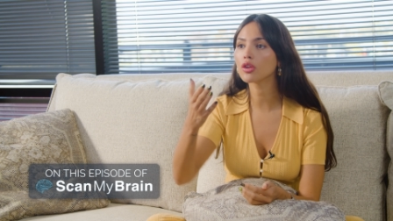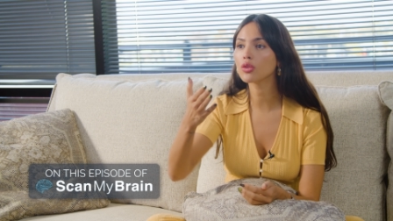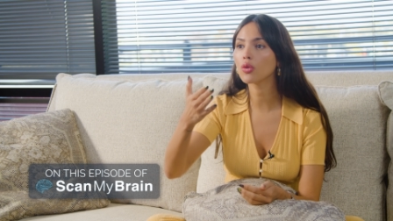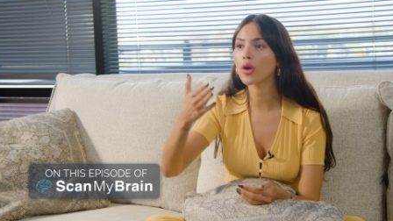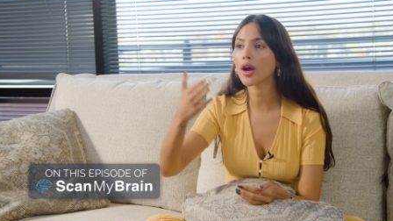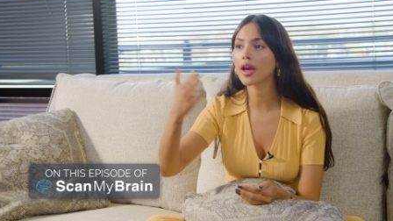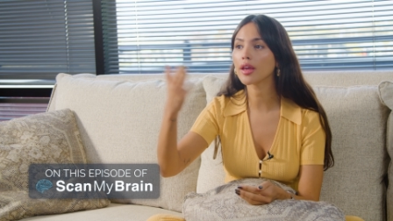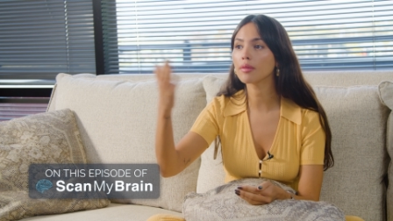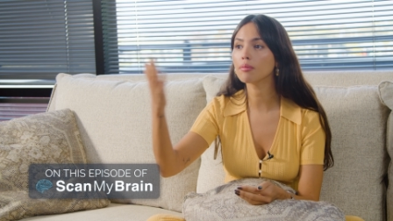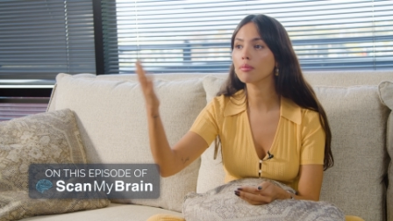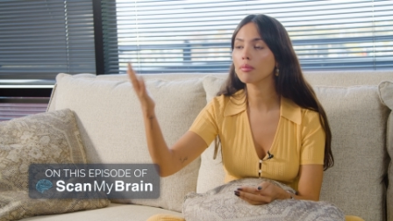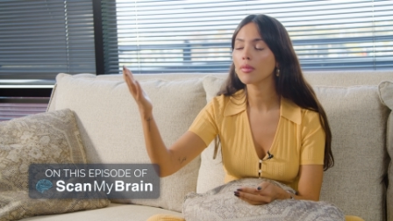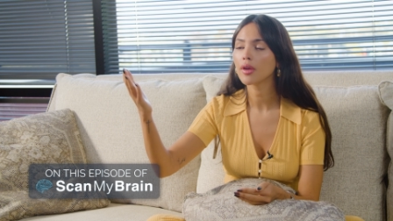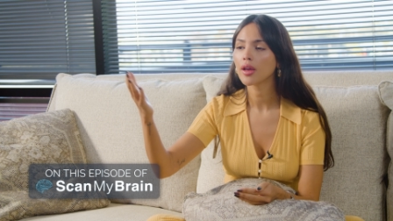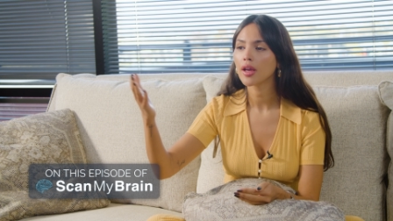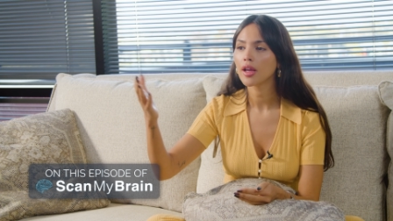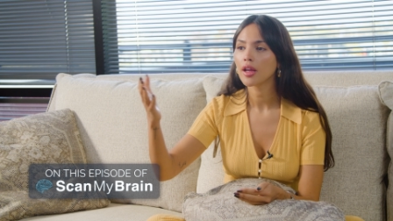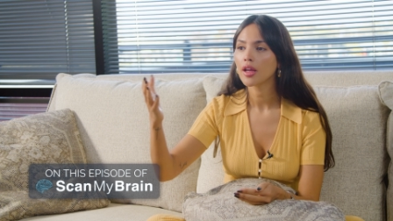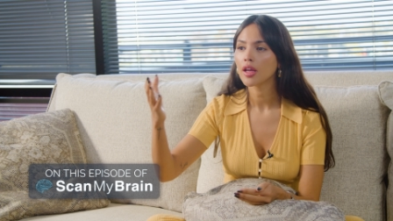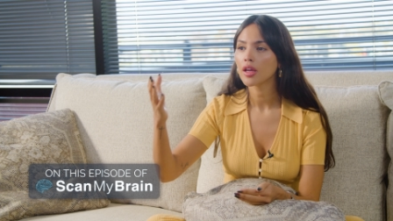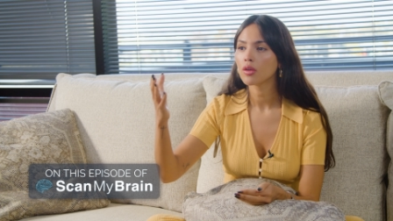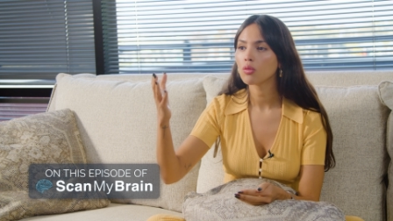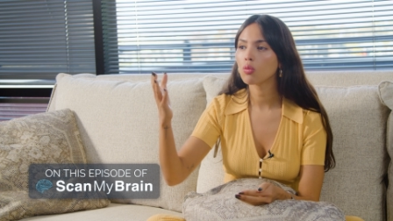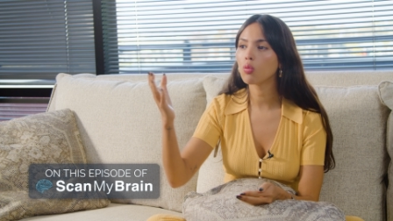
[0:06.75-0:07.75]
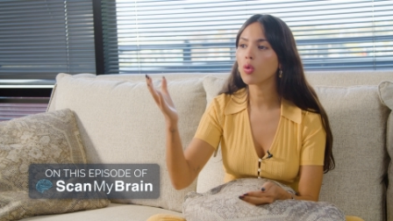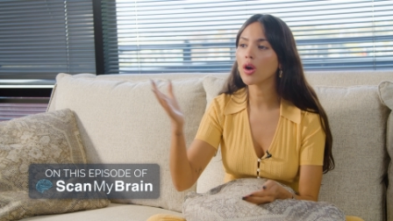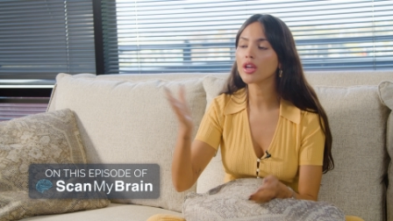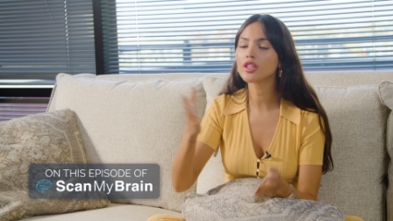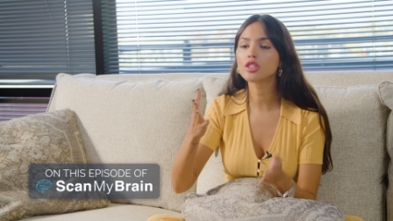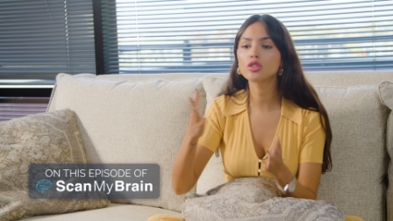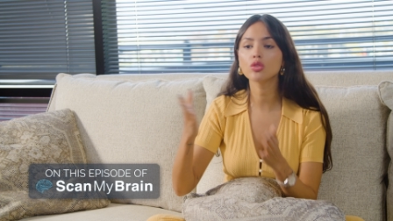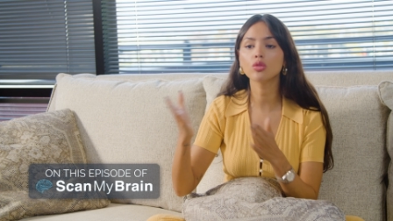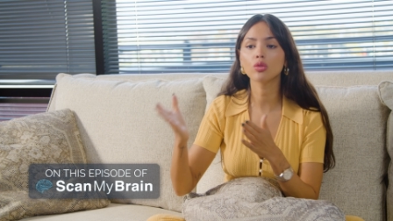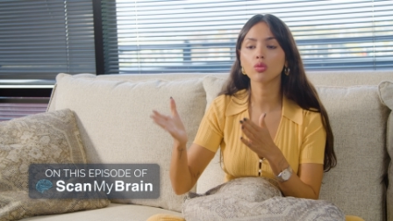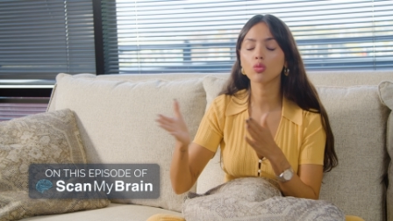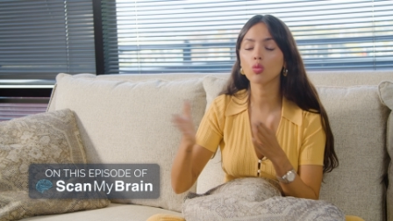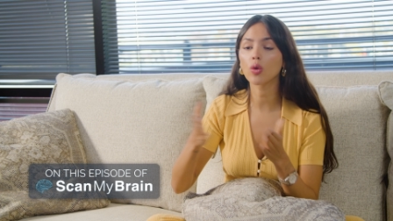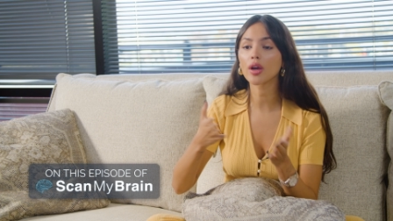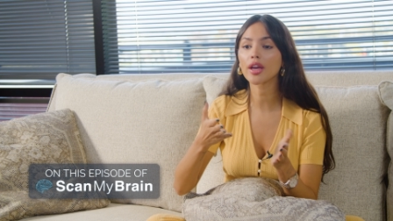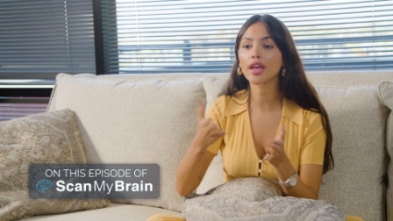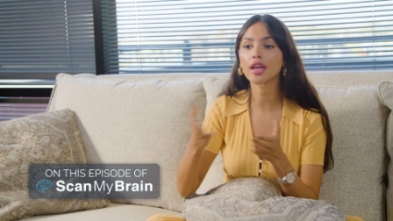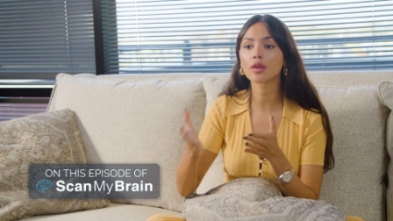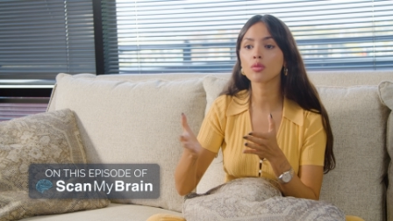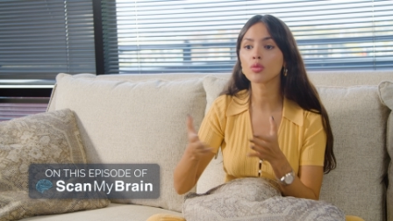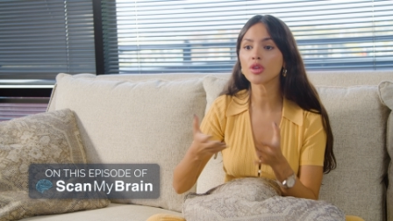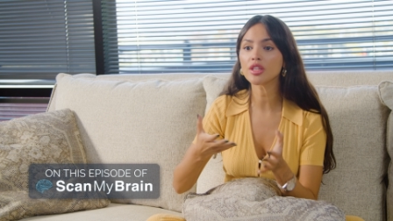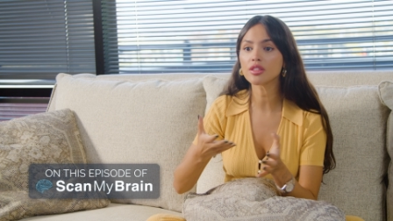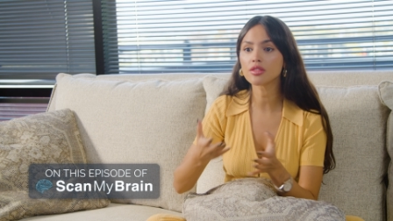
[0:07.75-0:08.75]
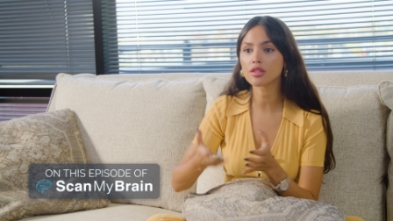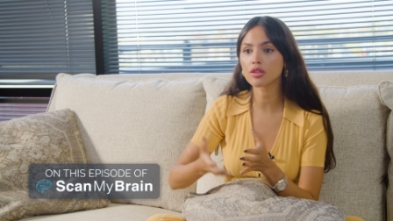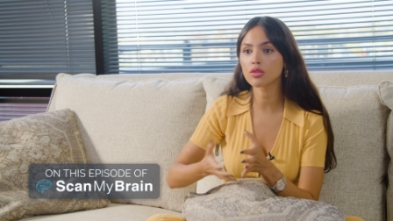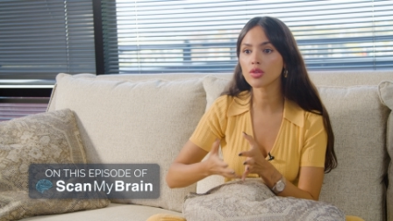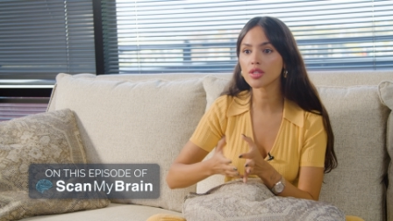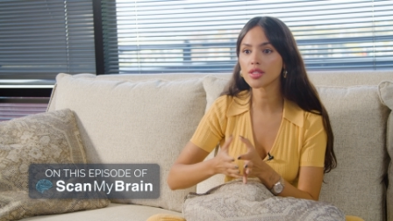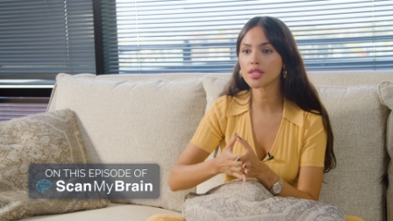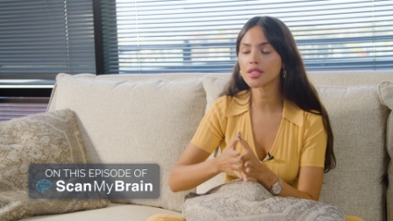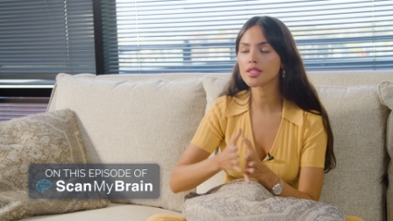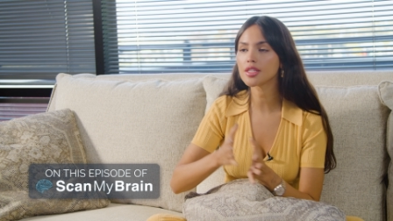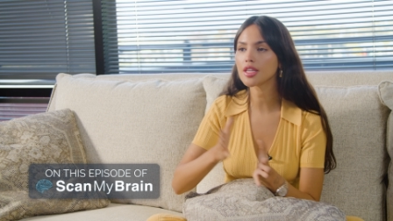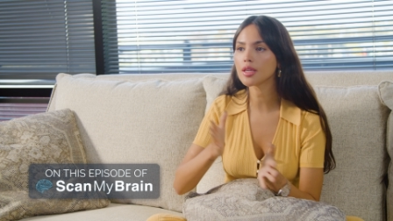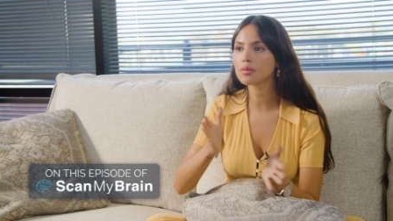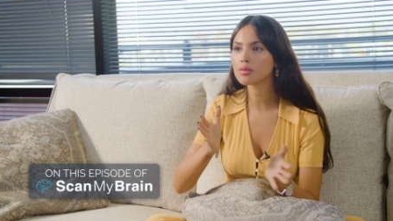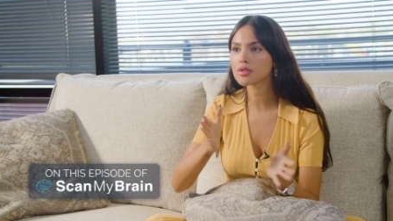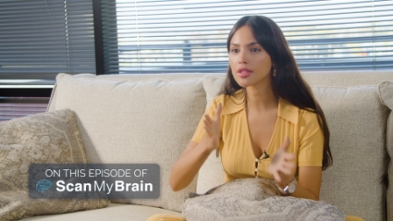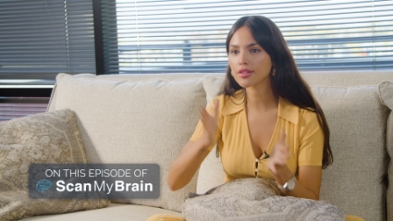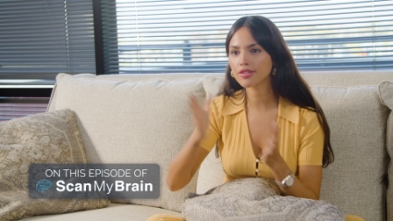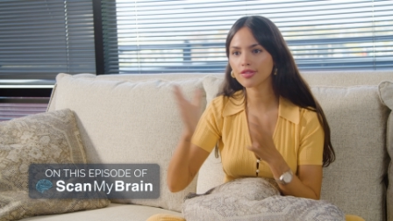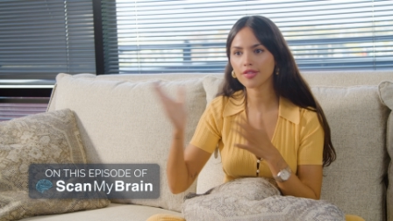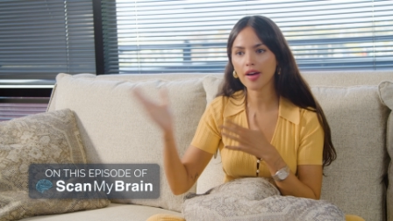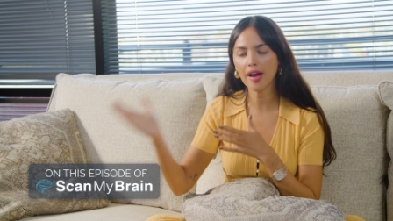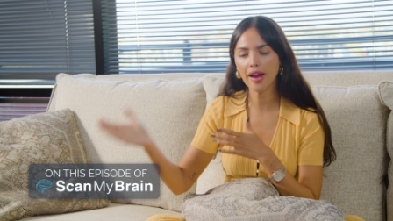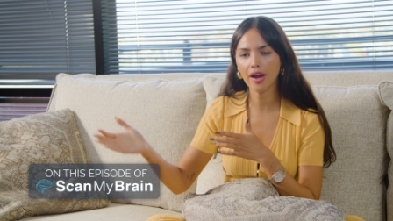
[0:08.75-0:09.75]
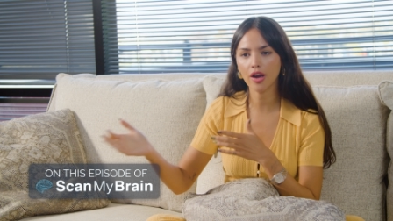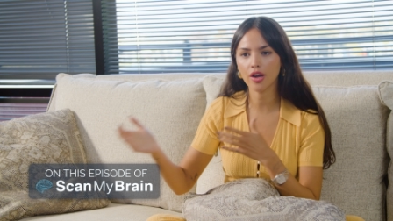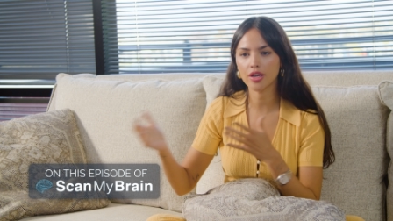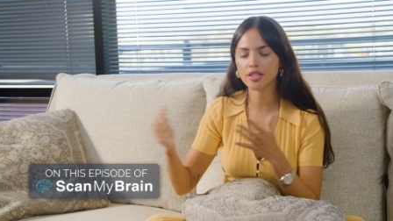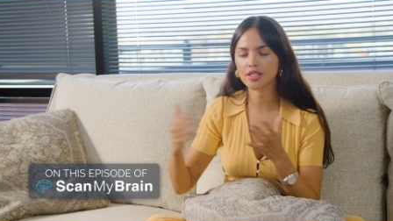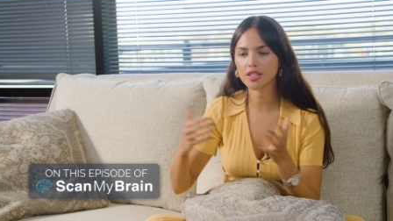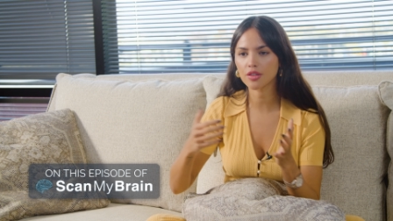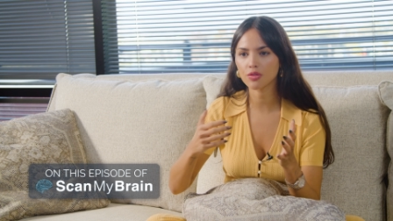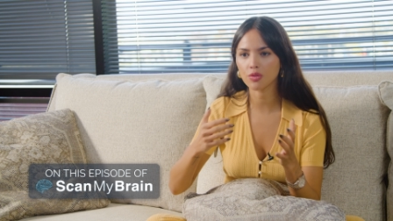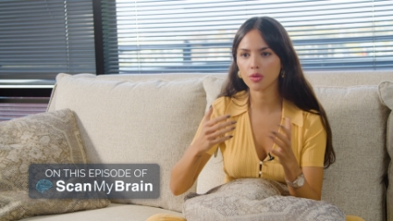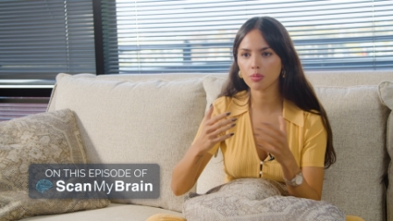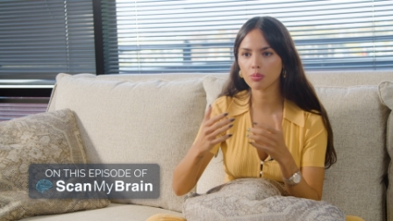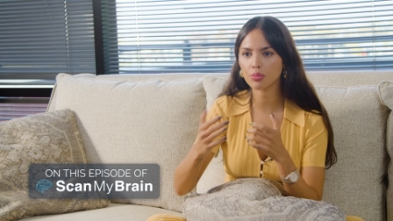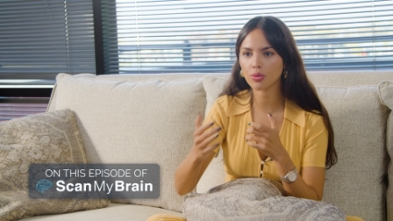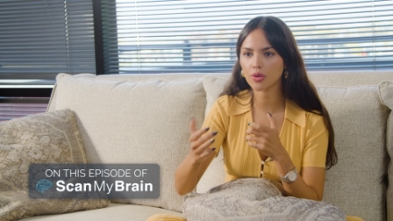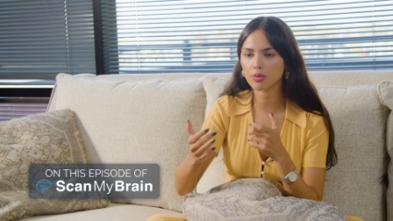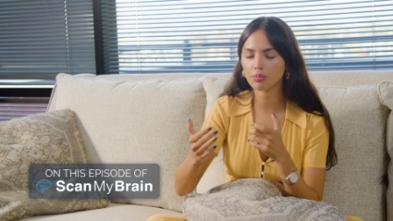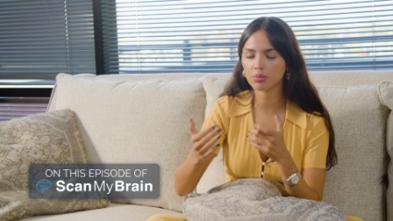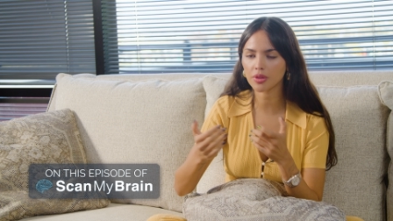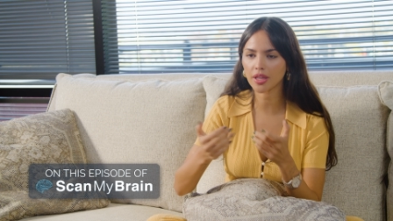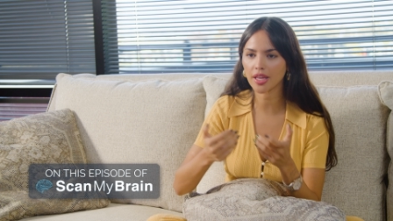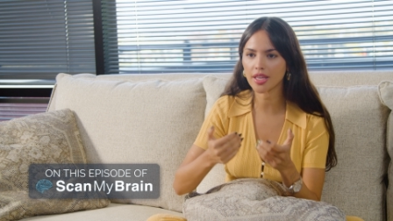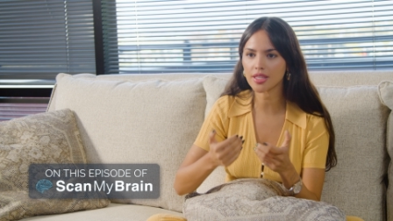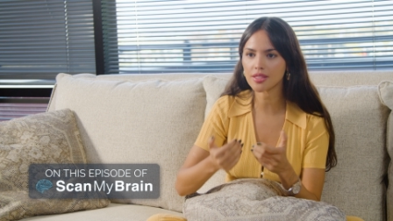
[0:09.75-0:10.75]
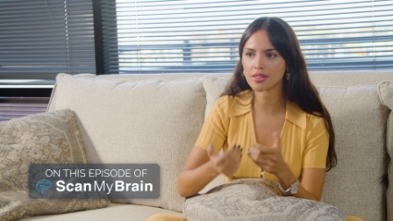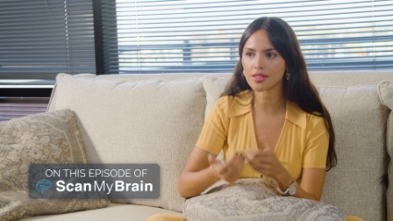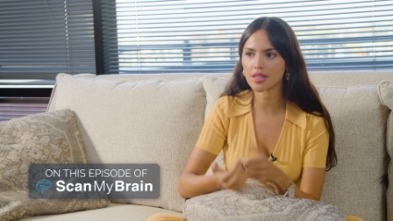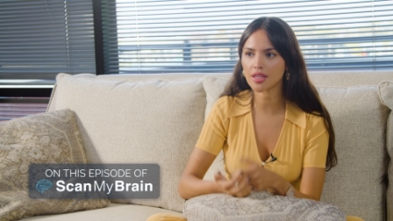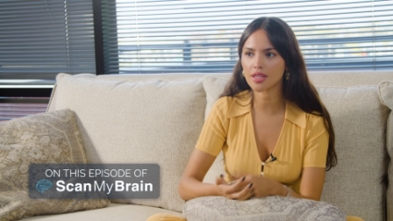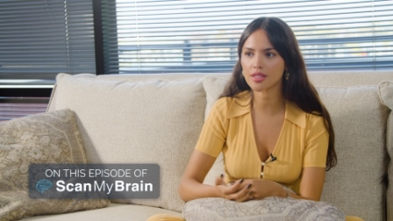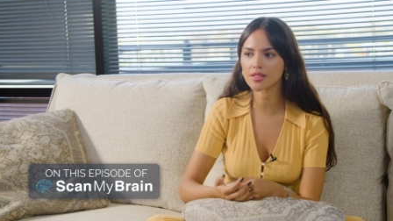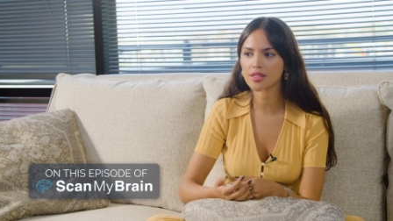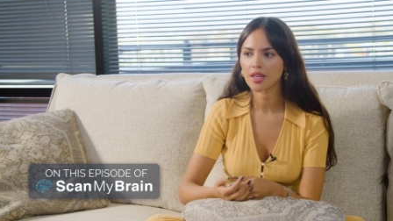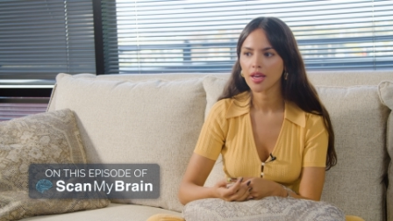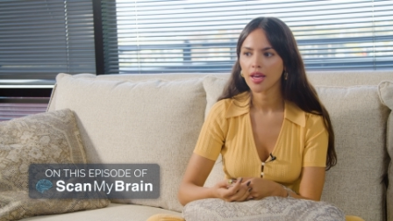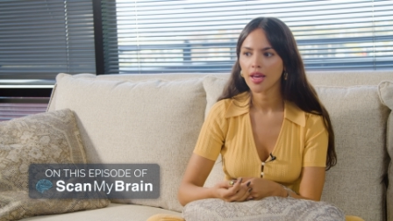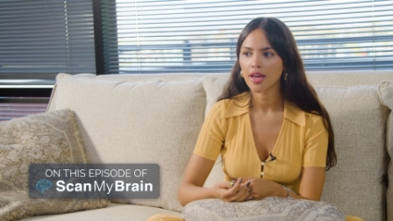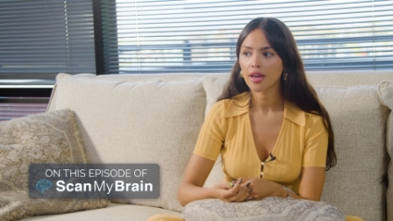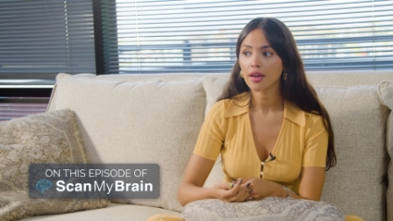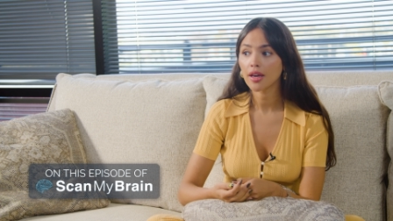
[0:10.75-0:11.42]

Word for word: do I, what do, what can we do as a team to fire in different places?